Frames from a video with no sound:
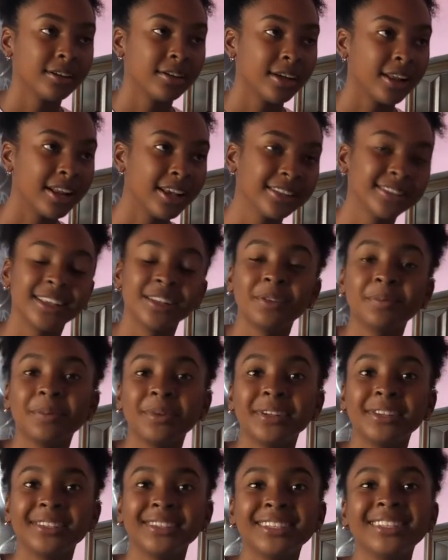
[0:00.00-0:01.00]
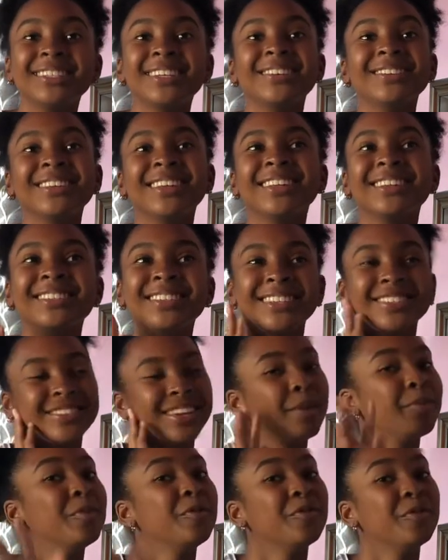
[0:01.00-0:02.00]
and I stand up on the stage, I was on the stage,
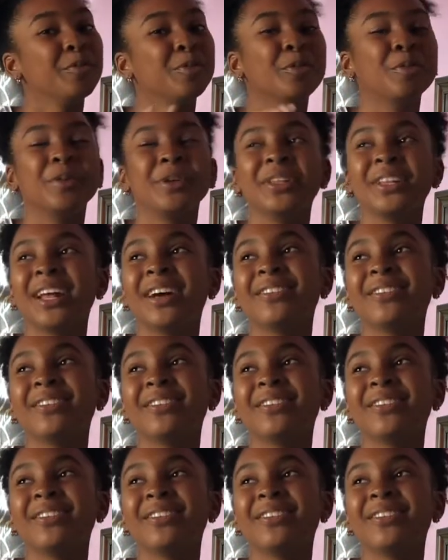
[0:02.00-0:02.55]
like moving moment,